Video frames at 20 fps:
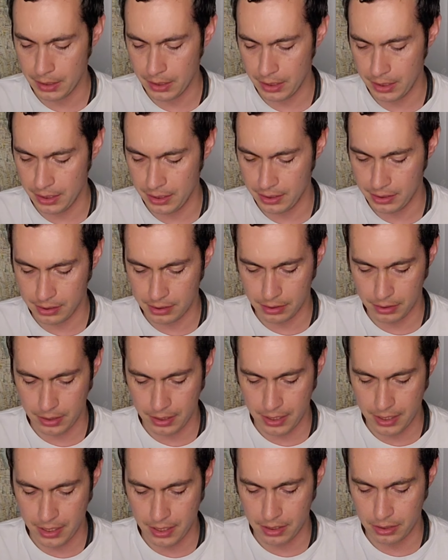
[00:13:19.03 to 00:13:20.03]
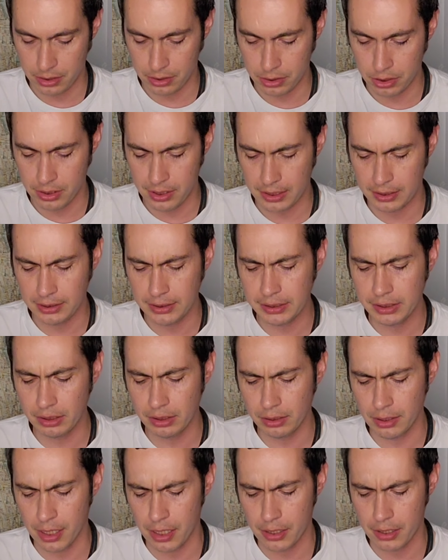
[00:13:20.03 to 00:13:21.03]
It uh, took a
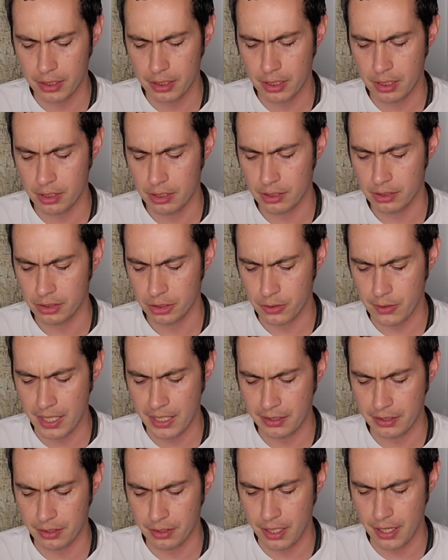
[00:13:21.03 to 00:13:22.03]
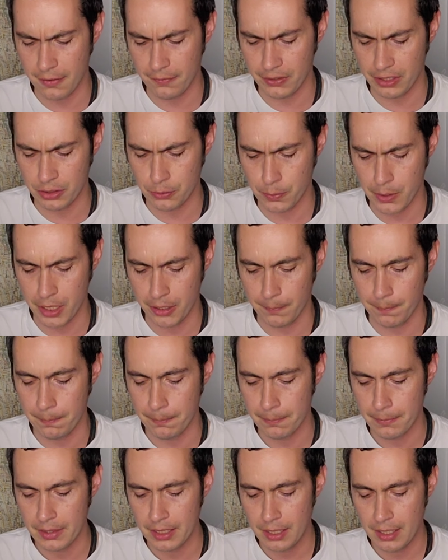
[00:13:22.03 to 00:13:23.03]
little longer to grind the coffee as well,
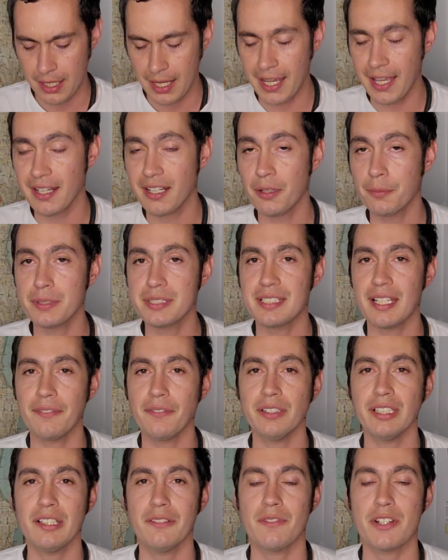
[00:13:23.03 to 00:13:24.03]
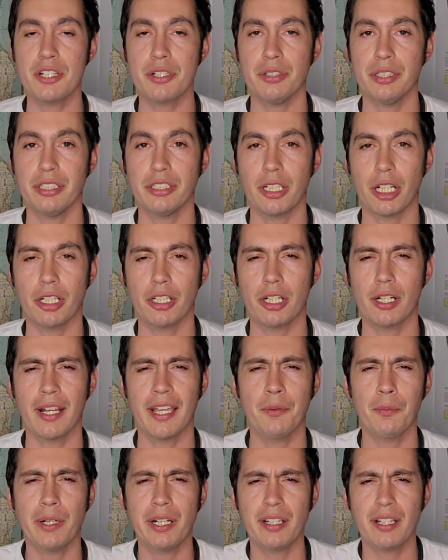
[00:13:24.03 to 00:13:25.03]
and it was definitely visually darker.
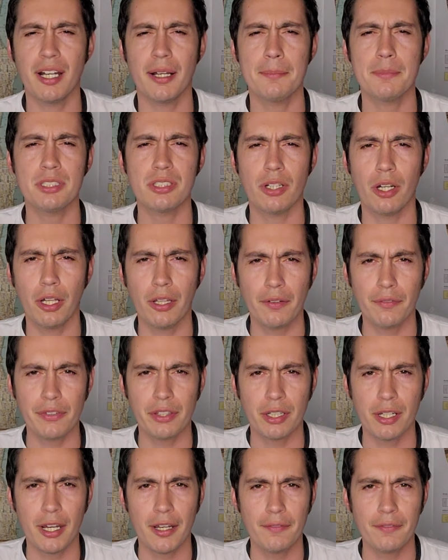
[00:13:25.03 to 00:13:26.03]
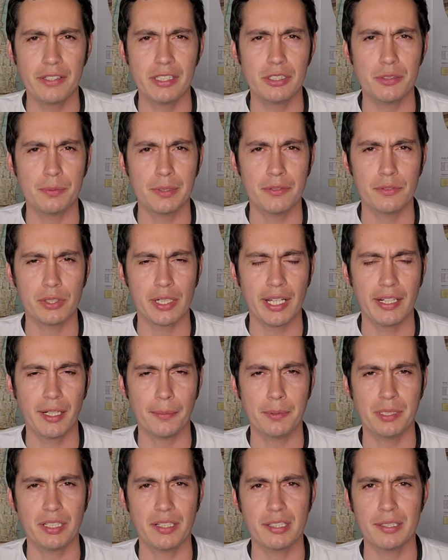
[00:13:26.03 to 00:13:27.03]
And when it comes to all of the coffees we've tried
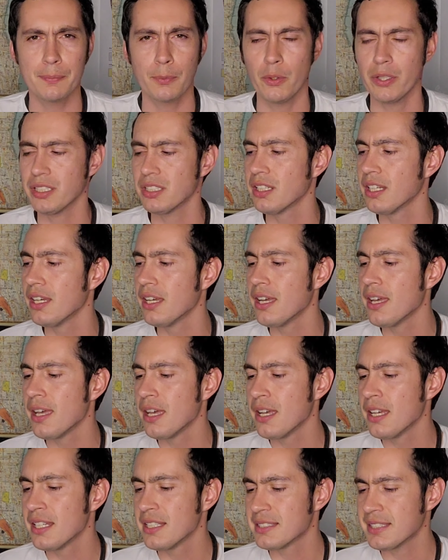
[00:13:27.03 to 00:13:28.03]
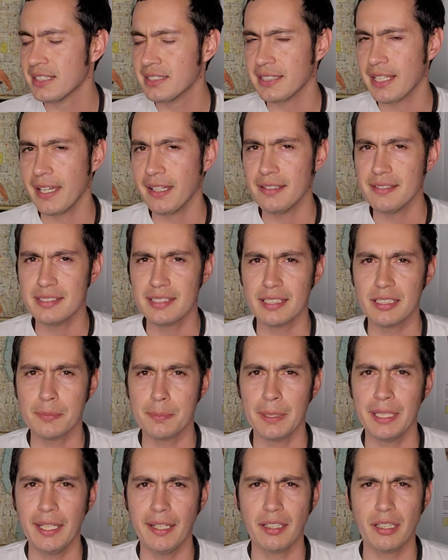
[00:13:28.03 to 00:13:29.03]
up to this point, 6A and
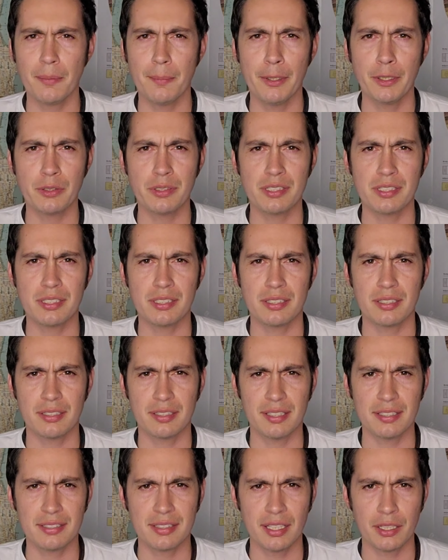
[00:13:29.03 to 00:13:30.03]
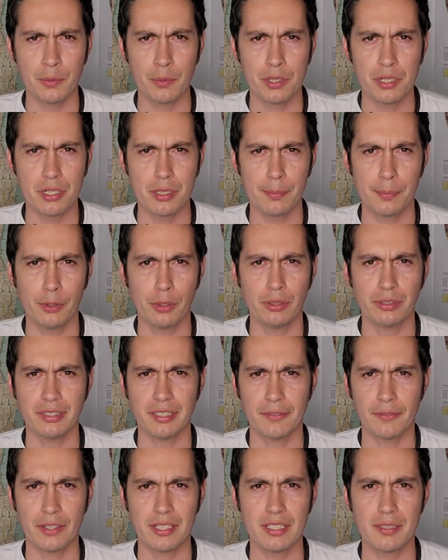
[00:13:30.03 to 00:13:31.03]
6B had the most distinguishable
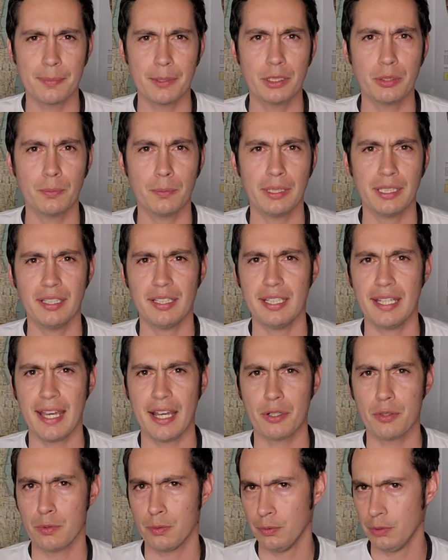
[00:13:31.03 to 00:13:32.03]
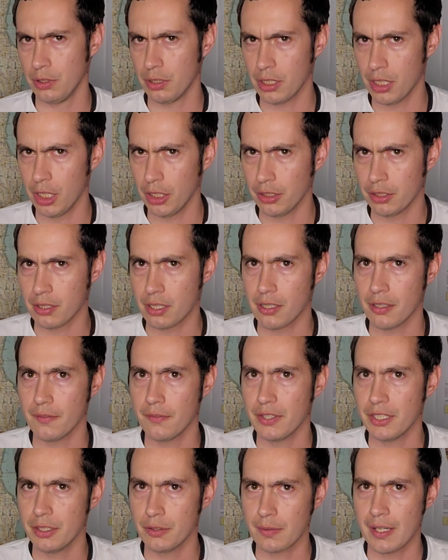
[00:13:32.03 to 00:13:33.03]
difference between the actual color of
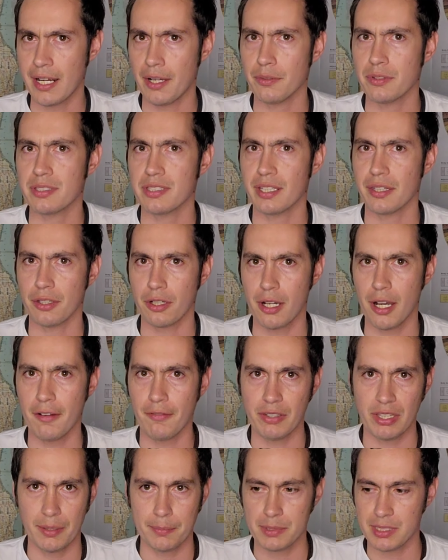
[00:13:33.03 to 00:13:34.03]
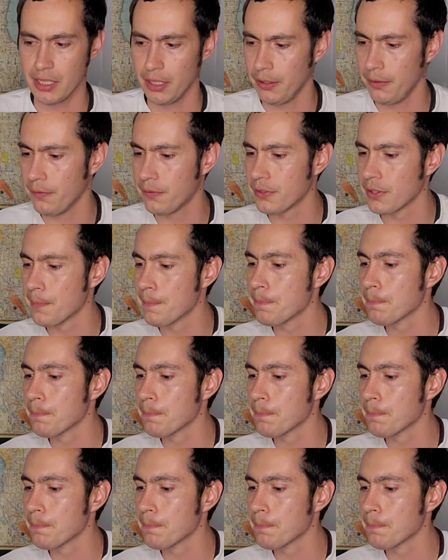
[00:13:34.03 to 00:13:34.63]
the grounds and the coffee themselves.